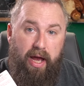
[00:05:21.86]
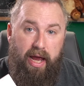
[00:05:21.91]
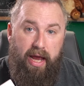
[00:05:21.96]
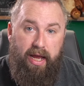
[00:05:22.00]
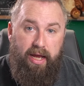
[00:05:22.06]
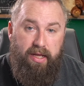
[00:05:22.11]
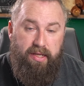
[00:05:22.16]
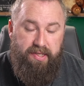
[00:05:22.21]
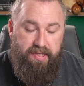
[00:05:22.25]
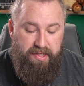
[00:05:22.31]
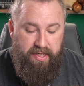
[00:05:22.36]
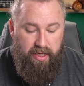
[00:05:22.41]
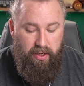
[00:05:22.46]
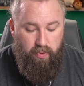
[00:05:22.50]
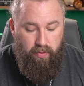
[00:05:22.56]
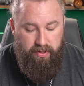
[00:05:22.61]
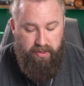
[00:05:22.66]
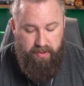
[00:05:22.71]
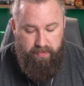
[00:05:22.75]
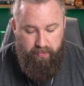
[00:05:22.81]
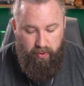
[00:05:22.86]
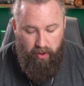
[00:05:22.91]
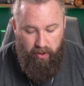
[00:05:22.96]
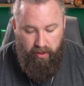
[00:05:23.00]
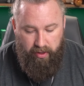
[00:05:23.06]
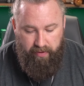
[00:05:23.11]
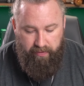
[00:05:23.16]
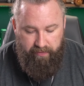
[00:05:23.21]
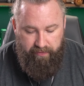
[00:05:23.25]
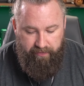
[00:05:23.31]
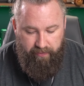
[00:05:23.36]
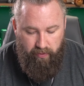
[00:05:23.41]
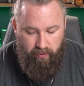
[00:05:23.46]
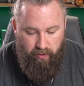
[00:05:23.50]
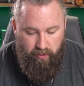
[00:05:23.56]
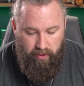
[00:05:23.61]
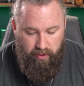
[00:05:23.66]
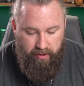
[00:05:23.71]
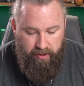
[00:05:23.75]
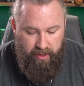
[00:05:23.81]
a sequence book
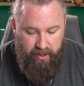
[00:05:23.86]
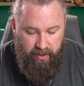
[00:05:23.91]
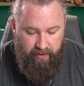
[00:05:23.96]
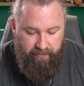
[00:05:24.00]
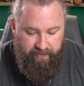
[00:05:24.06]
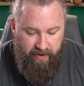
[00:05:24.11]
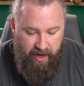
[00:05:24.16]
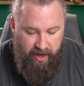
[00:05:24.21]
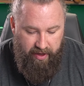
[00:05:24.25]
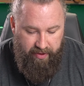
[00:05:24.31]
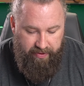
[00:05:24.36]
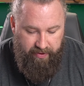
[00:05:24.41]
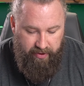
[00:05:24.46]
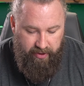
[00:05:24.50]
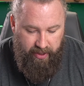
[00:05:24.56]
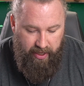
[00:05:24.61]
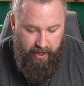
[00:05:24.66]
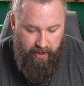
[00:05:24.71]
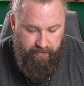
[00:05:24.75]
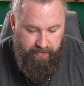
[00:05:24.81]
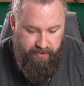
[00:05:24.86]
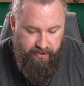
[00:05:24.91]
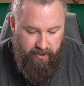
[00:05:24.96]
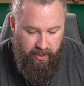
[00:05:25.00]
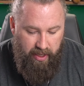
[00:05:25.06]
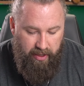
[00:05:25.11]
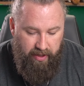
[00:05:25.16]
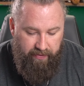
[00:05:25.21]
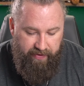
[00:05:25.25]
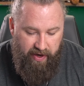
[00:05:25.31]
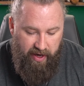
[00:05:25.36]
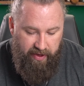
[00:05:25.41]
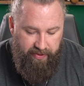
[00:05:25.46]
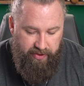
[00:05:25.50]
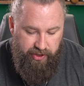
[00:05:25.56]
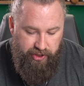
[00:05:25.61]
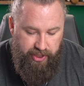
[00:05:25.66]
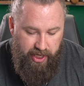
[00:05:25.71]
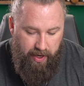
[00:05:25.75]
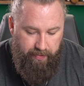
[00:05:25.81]
for the Leviathan games. A
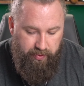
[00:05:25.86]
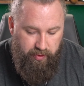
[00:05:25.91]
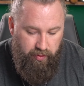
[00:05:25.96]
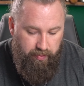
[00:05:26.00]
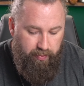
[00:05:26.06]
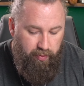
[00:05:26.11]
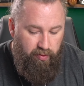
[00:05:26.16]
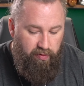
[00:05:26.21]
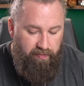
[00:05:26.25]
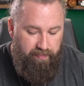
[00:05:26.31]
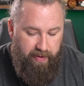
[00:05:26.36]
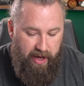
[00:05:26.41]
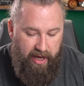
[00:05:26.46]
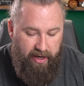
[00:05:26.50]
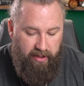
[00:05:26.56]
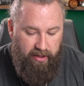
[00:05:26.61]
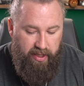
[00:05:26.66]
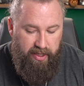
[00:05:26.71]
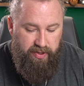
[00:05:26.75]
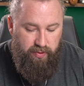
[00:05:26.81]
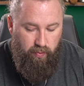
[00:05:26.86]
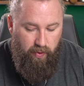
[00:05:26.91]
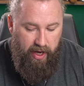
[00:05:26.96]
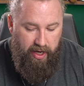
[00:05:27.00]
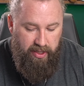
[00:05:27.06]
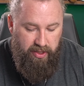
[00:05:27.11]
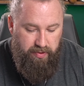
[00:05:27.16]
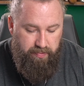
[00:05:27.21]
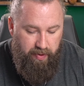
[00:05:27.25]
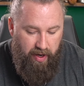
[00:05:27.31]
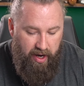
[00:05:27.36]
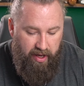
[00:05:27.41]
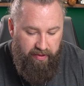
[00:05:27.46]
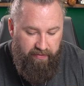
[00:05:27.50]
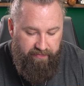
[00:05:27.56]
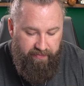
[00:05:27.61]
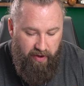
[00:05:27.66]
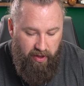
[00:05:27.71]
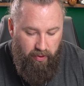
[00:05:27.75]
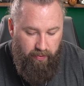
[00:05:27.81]
Leviathan chapter-approved battle is waged by the
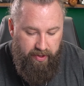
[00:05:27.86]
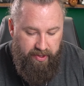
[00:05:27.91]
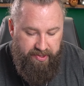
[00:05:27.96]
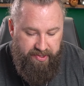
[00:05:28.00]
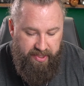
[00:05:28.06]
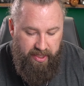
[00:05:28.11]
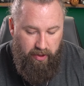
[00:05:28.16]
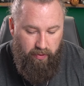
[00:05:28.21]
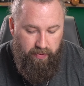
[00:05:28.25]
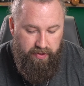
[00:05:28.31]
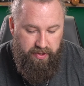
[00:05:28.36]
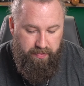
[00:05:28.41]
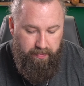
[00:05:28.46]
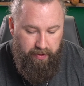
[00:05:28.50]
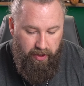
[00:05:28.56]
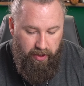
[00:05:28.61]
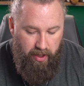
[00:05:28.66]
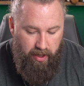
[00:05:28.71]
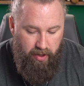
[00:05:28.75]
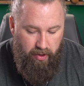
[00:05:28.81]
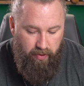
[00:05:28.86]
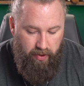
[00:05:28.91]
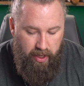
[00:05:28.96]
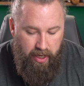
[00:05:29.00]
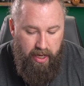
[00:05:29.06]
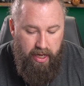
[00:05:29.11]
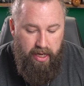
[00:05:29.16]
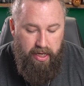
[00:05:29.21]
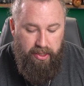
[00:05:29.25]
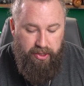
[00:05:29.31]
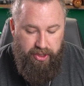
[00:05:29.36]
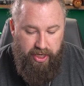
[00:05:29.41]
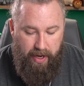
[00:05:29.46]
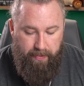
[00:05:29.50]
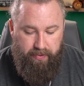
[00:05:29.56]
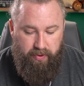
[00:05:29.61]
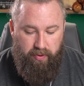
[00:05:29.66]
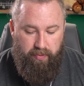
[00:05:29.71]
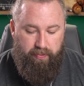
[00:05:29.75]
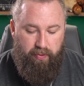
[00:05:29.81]
following sequence below.
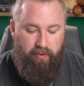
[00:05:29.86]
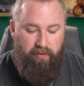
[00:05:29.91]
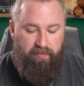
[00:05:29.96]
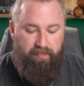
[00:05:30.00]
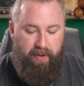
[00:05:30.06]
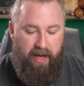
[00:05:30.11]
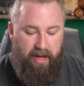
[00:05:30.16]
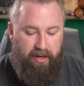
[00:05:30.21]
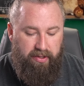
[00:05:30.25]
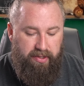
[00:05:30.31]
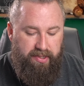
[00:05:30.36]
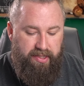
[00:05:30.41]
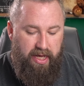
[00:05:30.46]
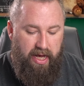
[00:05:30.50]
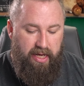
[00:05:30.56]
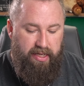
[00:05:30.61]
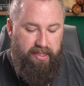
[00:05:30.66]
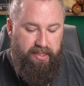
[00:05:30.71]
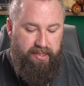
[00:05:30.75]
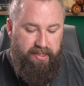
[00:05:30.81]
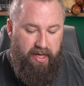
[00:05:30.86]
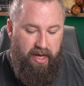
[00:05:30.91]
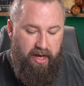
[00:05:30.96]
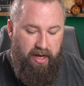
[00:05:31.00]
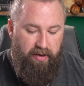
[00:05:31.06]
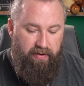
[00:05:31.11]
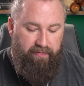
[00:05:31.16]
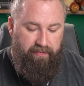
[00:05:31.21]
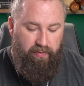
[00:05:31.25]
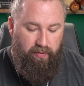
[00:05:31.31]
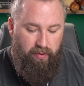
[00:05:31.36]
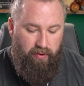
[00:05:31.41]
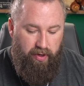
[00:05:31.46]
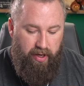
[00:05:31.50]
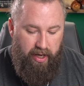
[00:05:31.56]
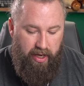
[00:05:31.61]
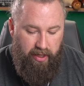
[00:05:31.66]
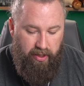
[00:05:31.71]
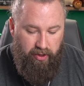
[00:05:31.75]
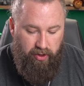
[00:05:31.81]
Chapter-approved battles are designed for
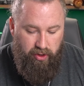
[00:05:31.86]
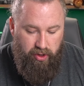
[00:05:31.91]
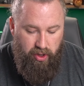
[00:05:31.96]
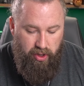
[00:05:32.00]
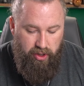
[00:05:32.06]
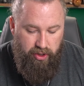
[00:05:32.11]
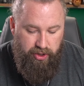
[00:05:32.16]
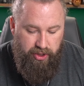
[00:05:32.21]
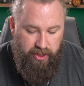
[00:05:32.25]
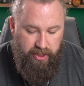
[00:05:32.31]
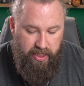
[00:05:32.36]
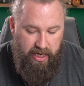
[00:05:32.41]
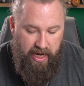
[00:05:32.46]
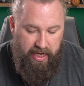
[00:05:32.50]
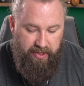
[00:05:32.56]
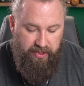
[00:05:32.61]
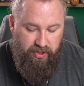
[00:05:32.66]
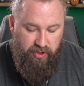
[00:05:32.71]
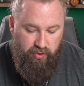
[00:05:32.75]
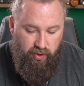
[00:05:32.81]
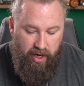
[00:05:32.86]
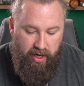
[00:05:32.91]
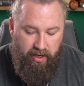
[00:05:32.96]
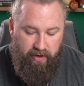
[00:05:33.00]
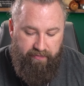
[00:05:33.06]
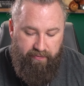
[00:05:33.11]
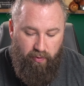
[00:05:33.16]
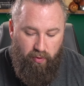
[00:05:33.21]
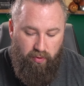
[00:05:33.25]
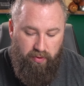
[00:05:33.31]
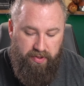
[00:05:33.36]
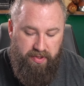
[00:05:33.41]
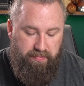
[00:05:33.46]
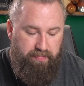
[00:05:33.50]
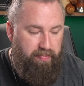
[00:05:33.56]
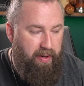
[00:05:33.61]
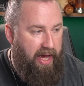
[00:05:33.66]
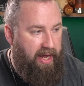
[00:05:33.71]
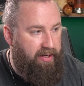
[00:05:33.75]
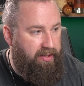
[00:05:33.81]
incursion and strike force
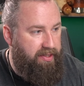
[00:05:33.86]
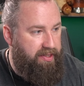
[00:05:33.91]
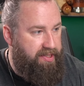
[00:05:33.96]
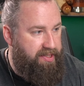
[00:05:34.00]
battle